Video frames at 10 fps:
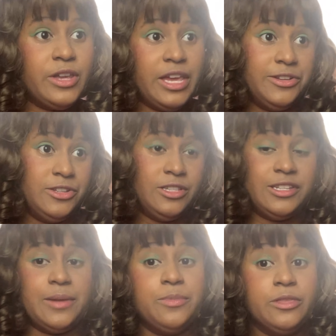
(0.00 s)
cages
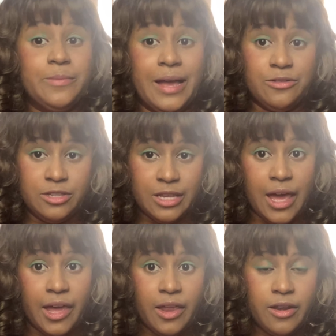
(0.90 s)
and I put them
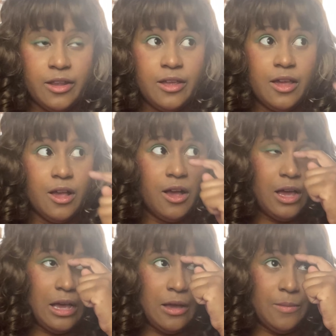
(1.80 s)
outside
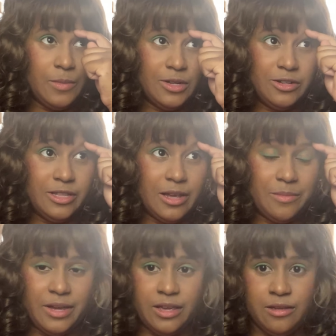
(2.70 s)
under like
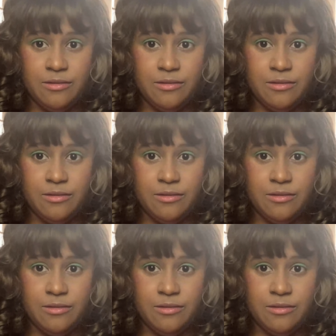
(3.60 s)
my